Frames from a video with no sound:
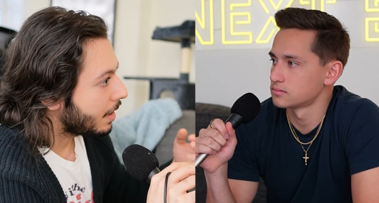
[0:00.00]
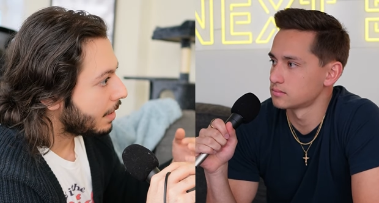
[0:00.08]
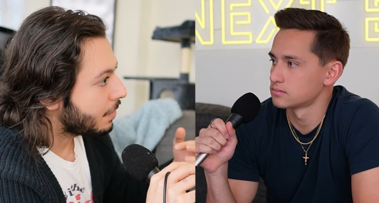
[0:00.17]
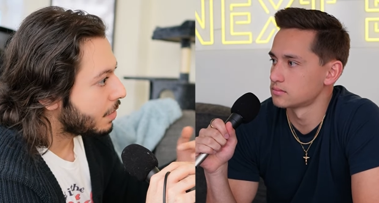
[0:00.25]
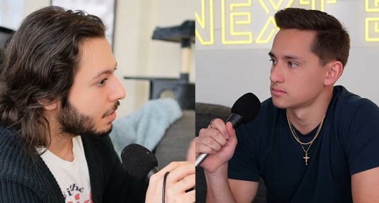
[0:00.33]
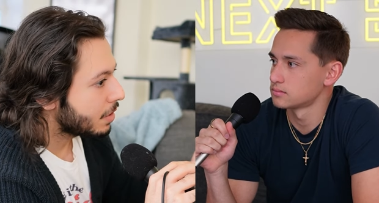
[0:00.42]

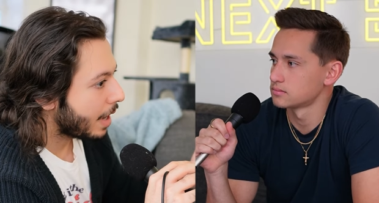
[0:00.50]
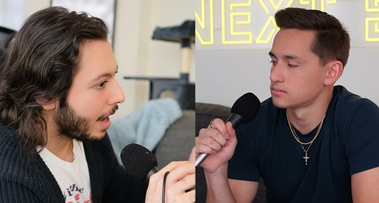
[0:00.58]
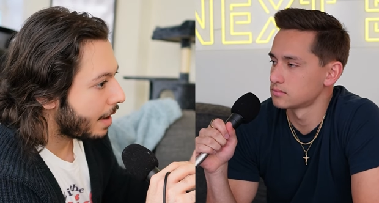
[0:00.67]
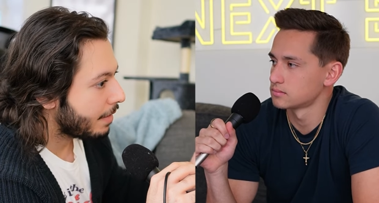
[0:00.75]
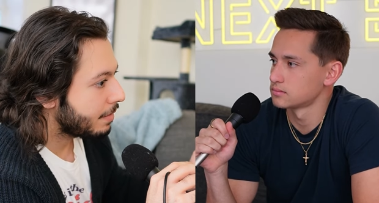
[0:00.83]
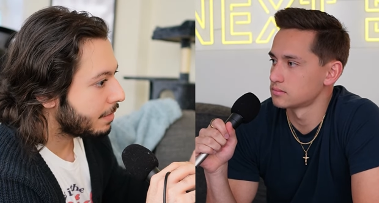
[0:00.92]
Speaker 1: If you could
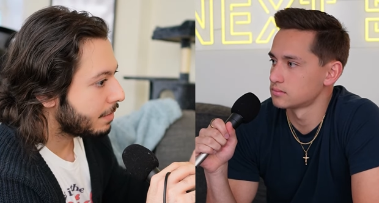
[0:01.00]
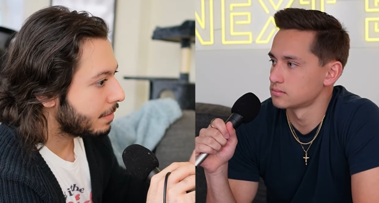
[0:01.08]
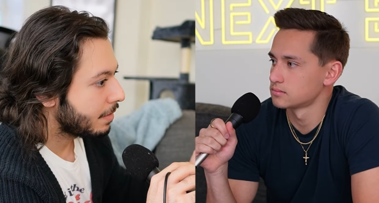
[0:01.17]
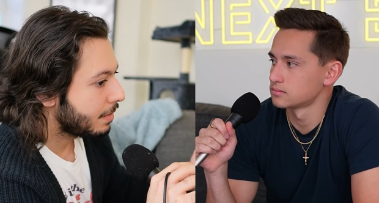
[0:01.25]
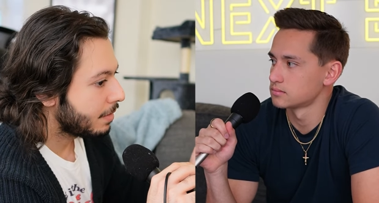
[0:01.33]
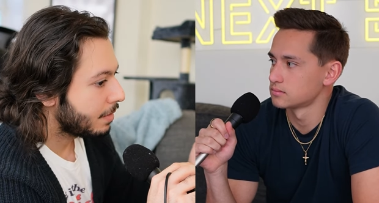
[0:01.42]

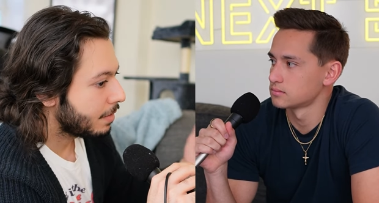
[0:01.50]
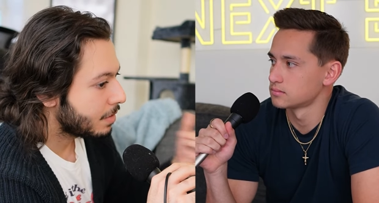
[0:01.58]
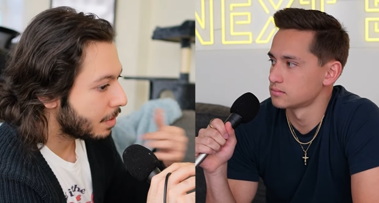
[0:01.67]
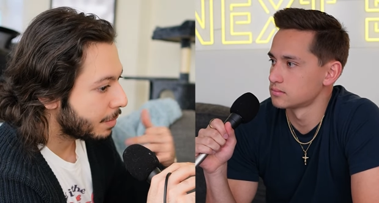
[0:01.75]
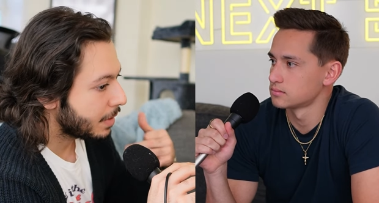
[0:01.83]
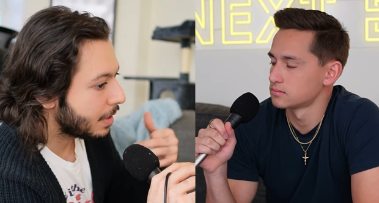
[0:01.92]
have
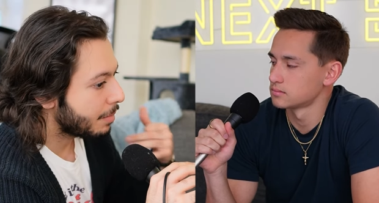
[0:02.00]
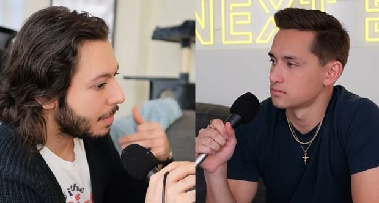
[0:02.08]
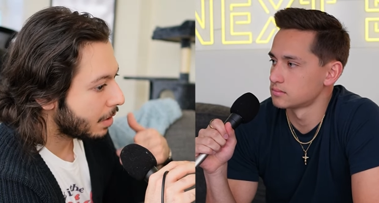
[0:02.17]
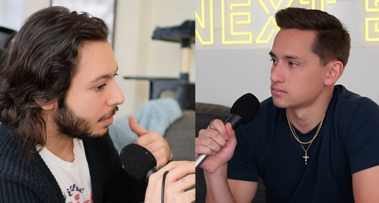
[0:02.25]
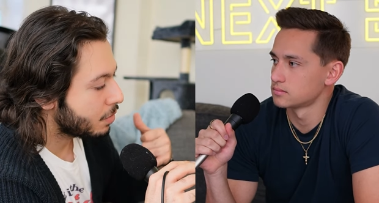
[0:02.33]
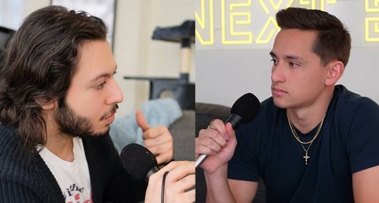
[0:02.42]
something that
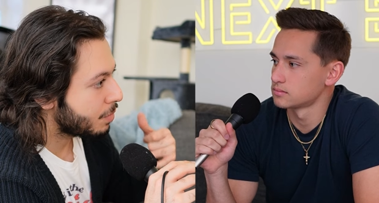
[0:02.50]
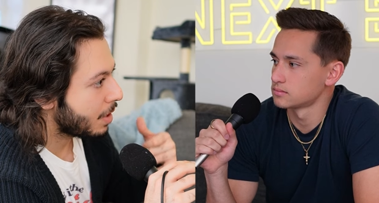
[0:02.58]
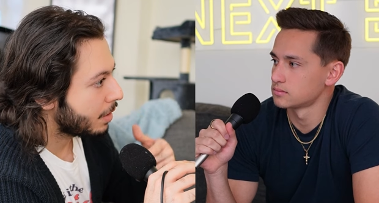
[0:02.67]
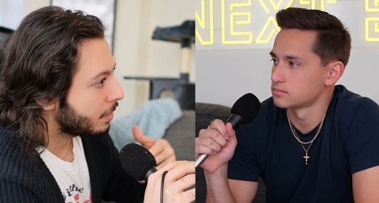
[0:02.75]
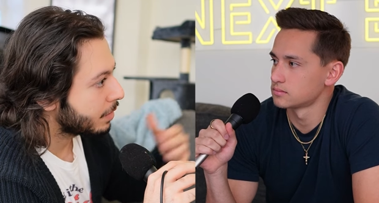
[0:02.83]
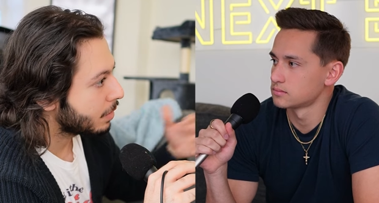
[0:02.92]
monitors your
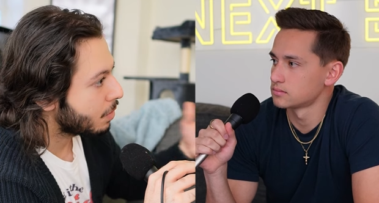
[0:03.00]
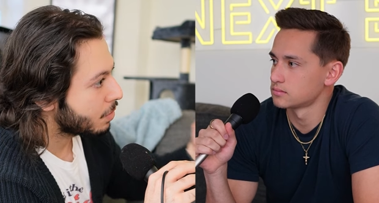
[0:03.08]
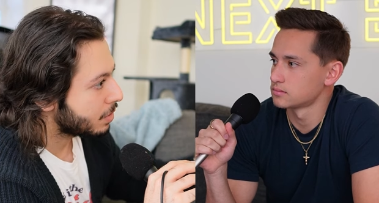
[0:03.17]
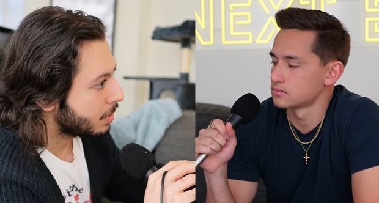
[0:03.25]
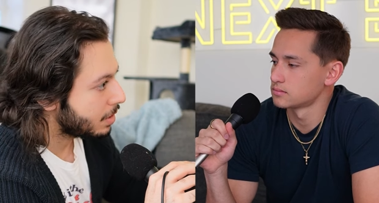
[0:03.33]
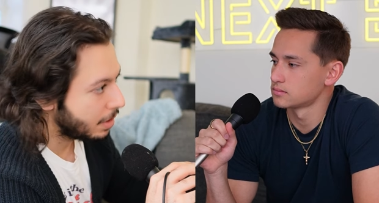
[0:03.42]
body over the
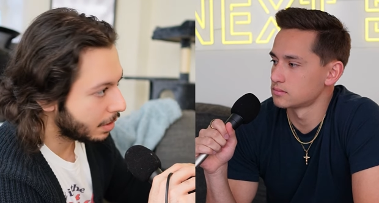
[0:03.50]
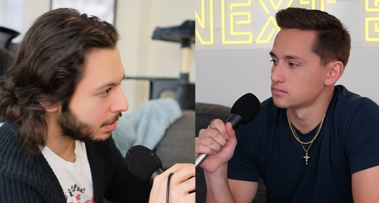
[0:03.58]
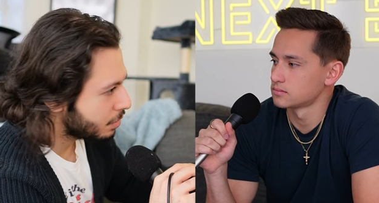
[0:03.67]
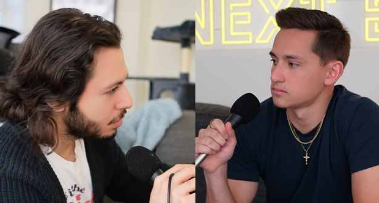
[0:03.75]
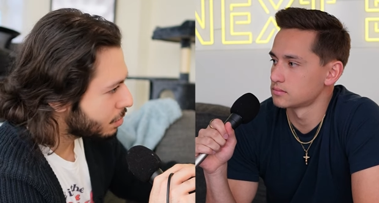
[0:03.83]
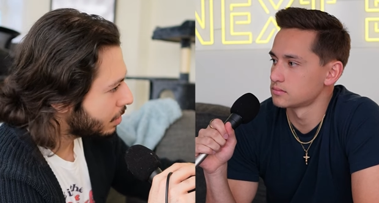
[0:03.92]
course of the year,
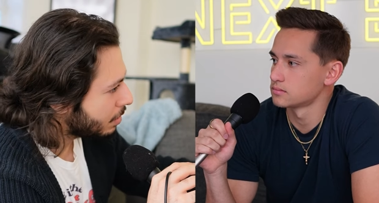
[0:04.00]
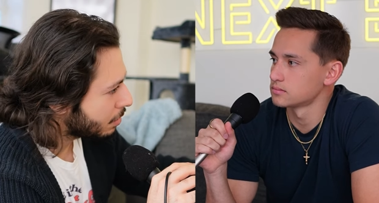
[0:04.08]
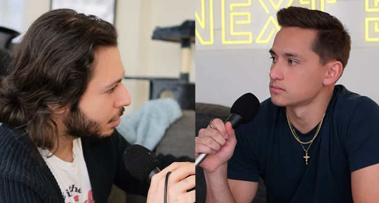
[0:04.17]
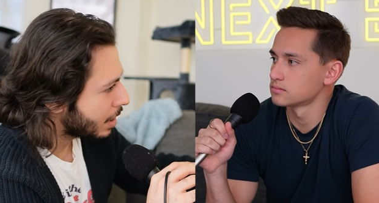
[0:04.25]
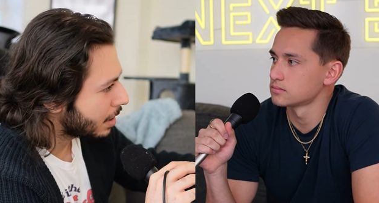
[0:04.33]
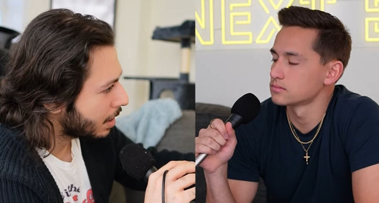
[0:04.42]
because usually
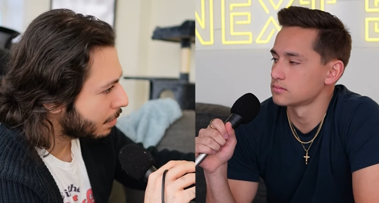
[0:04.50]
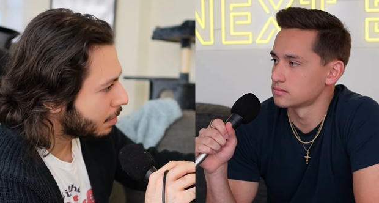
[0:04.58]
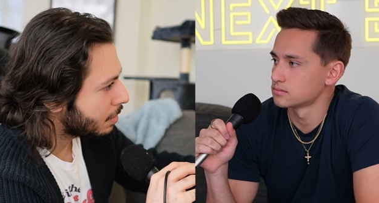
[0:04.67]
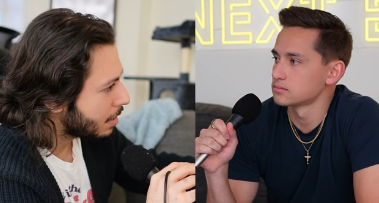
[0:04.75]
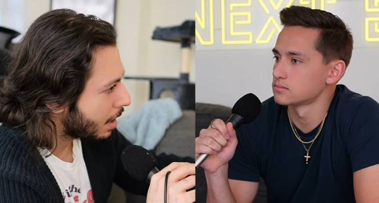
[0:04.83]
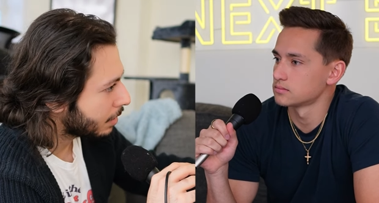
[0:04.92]
you're checking in
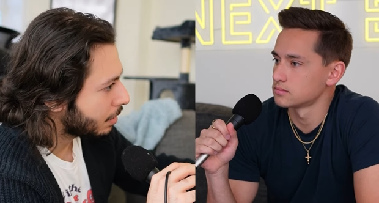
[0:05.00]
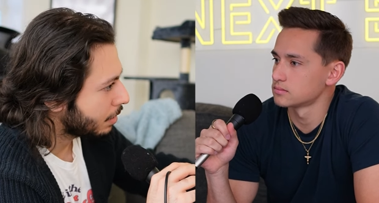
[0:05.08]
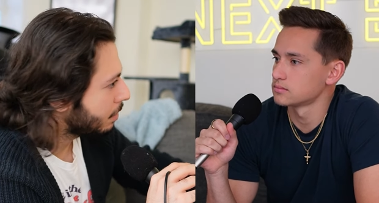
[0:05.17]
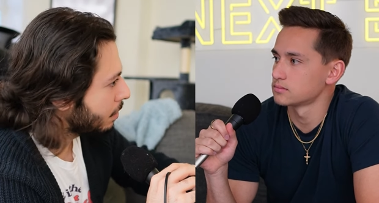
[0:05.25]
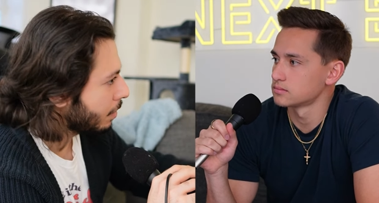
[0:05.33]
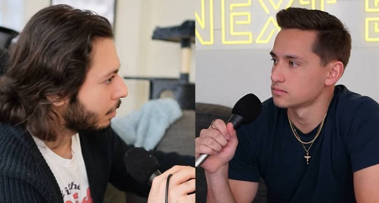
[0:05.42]
with your
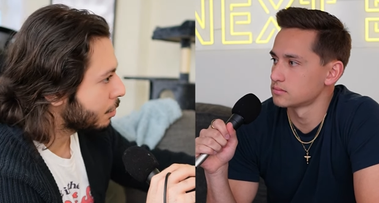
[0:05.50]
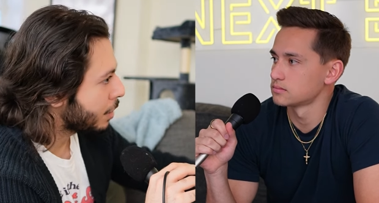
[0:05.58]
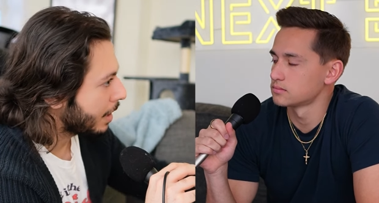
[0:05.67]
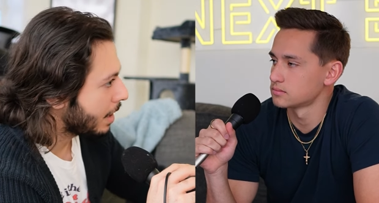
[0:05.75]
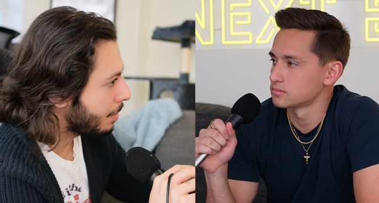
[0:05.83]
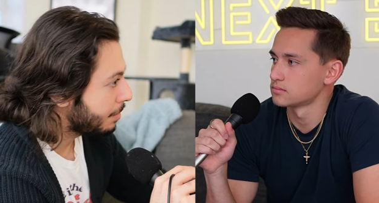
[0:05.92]
doctor during your
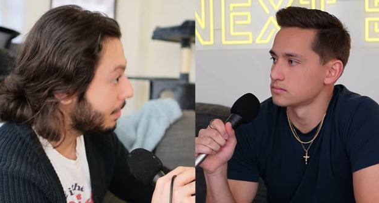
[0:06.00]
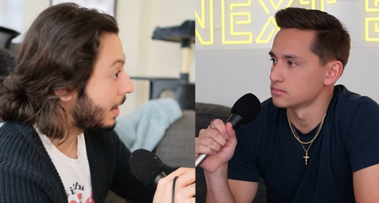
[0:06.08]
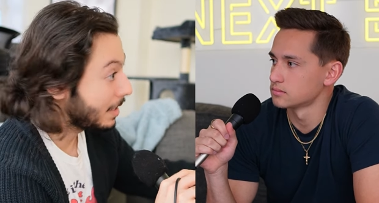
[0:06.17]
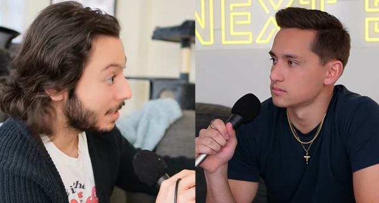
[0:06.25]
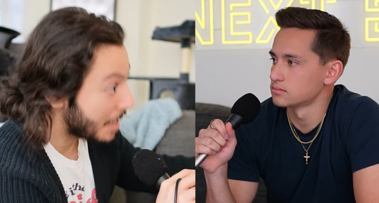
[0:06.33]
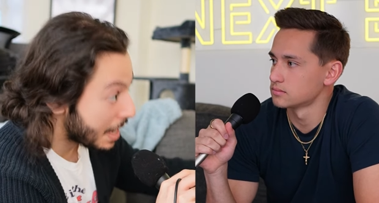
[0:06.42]
checkup,
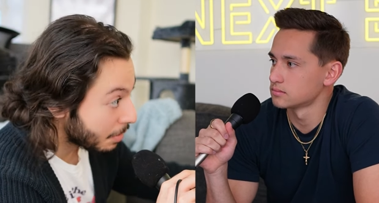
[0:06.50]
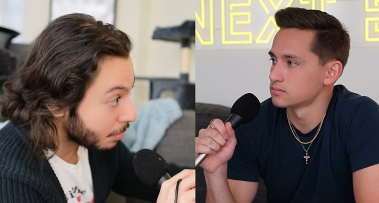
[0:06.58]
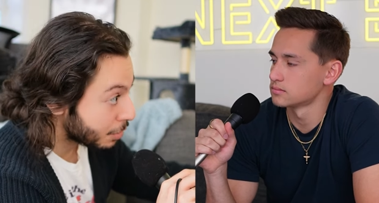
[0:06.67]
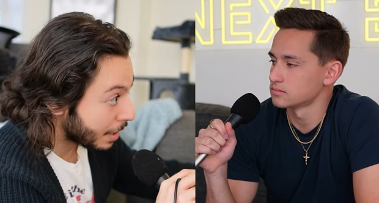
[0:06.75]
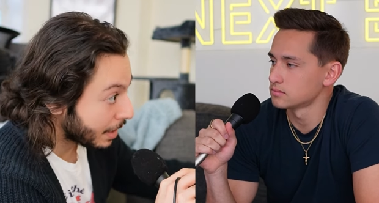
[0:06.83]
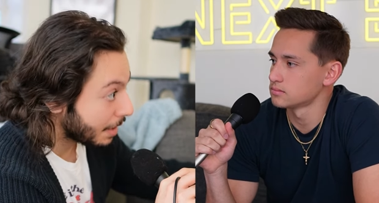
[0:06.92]
and it's an
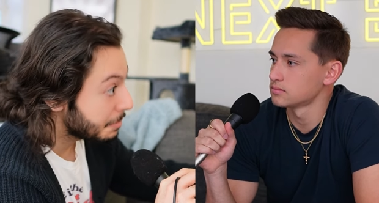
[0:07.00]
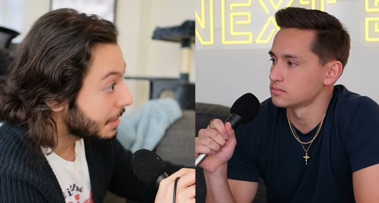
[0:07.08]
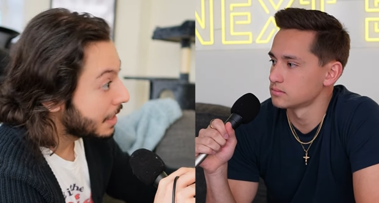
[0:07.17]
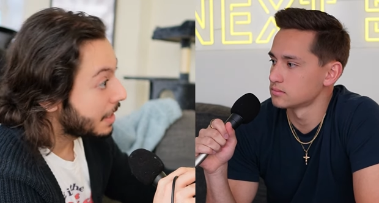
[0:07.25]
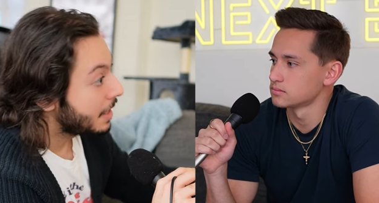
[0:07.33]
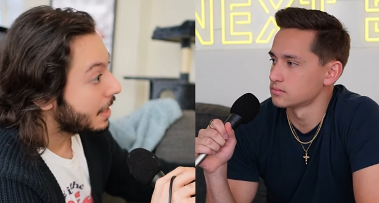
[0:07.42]
annual checkup,